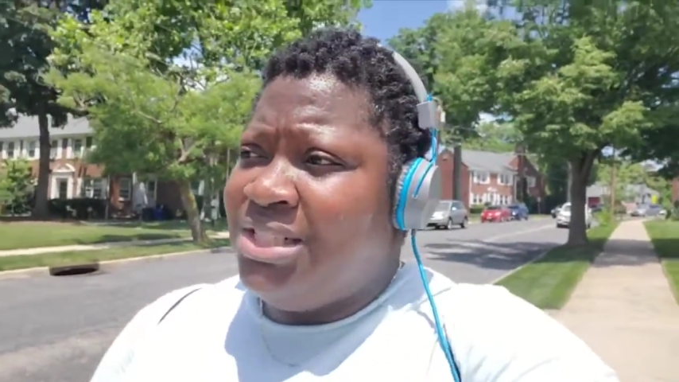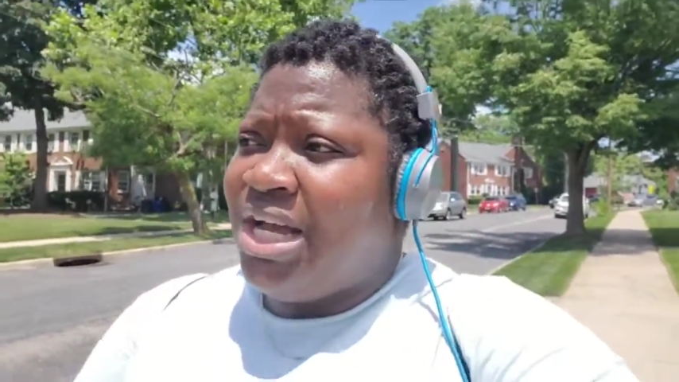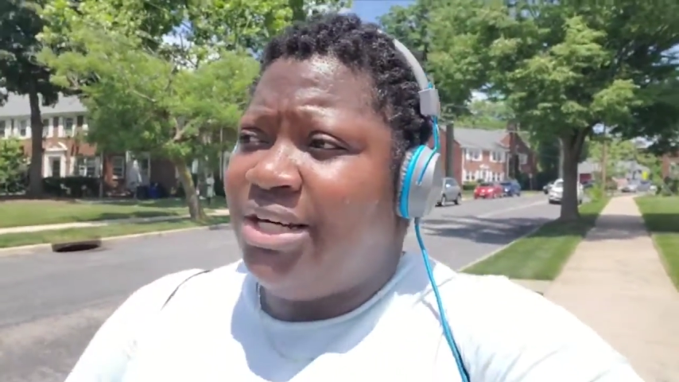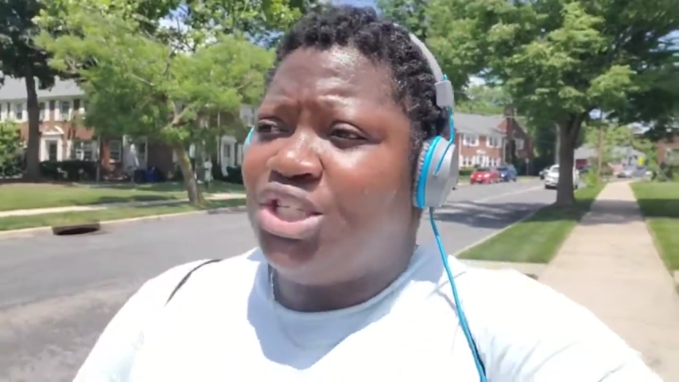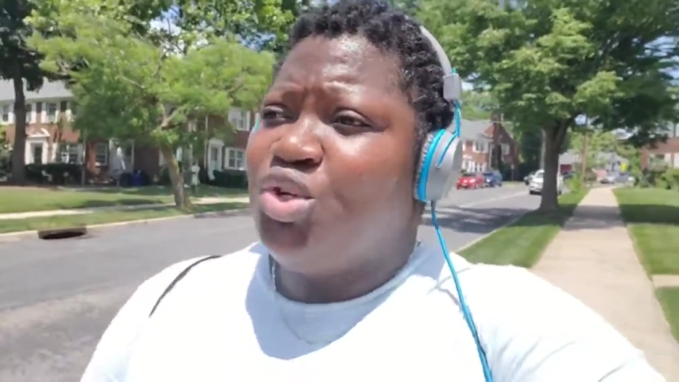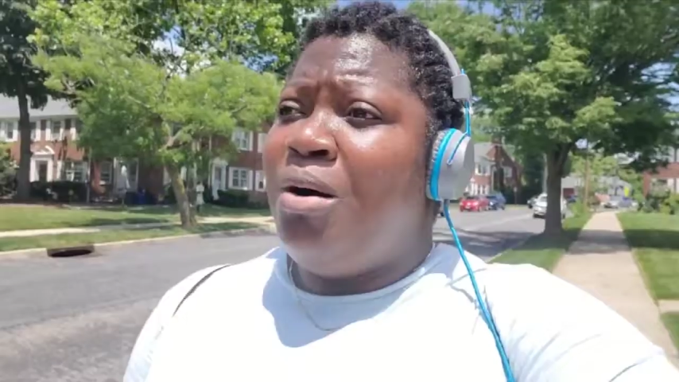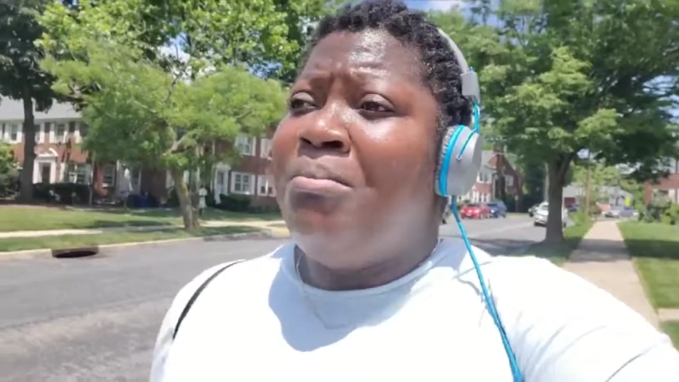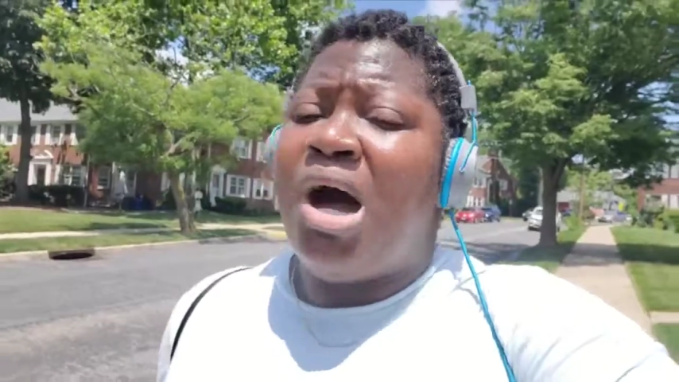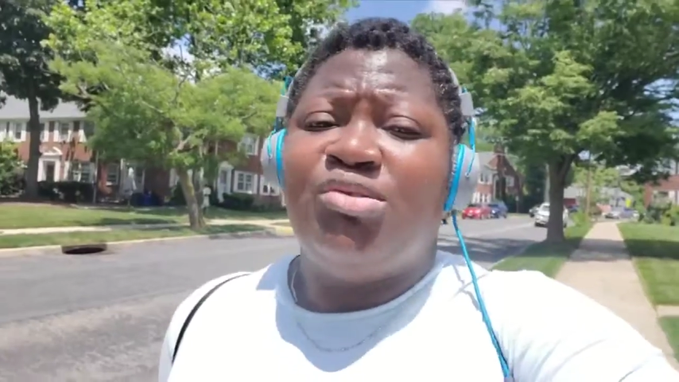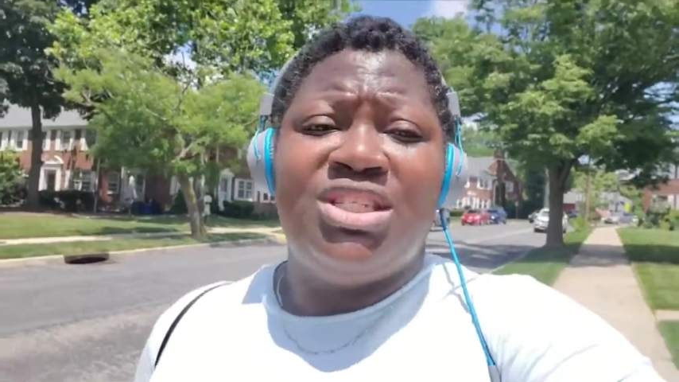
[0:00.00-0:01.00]
There is no
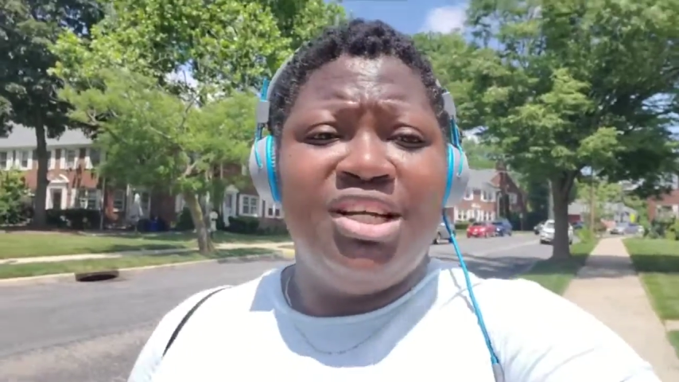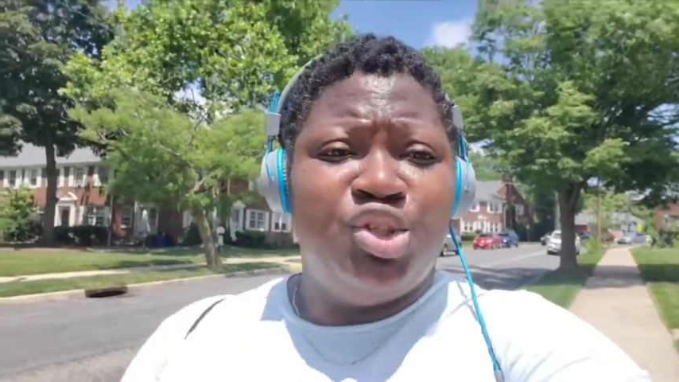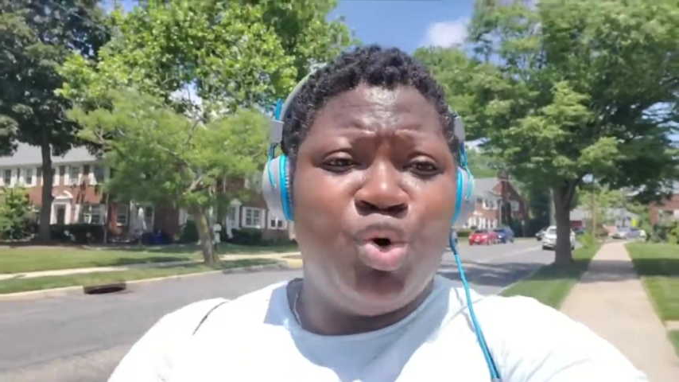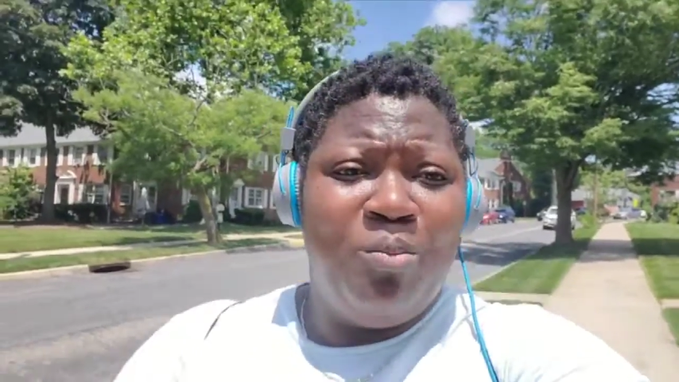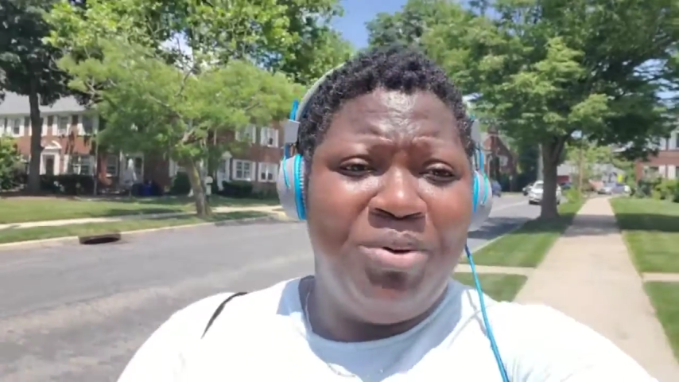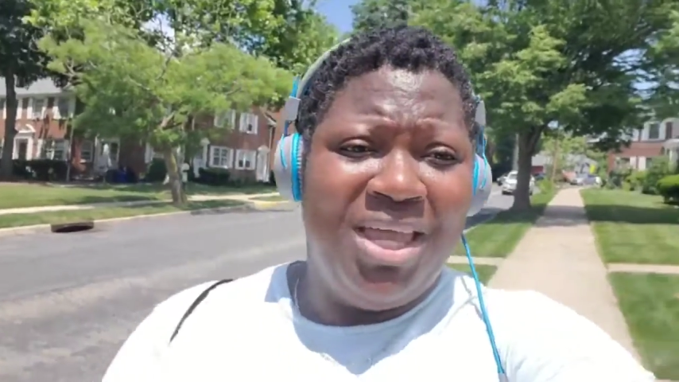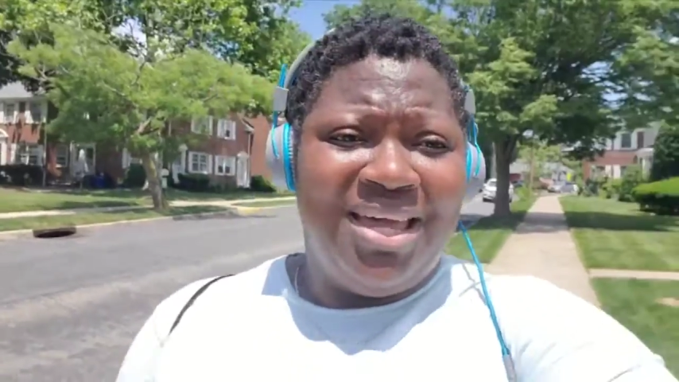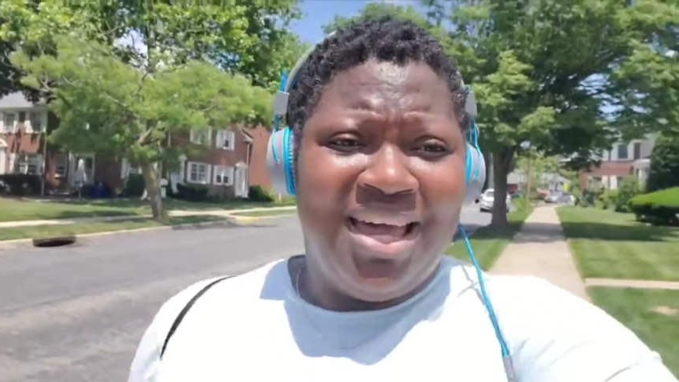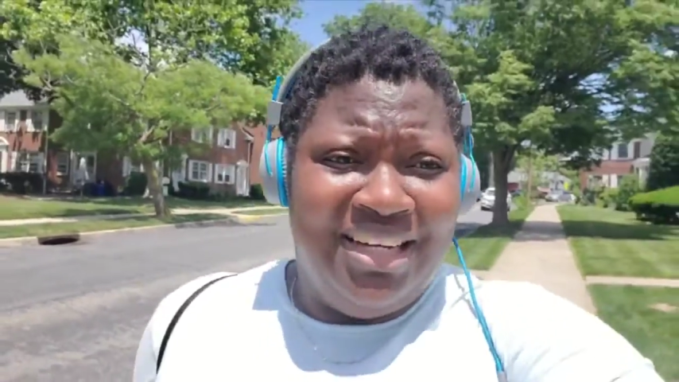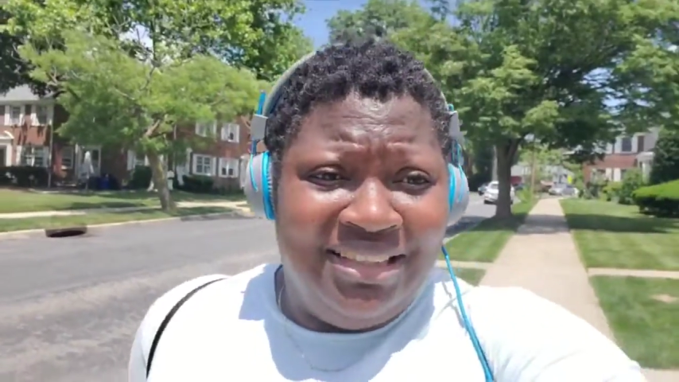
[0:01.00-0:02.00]
mountain too
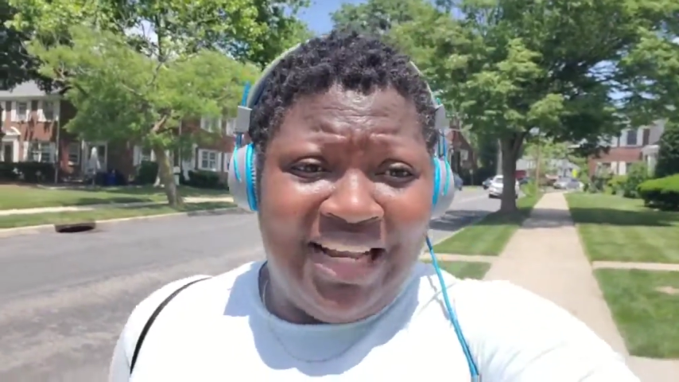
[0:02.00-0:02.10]
big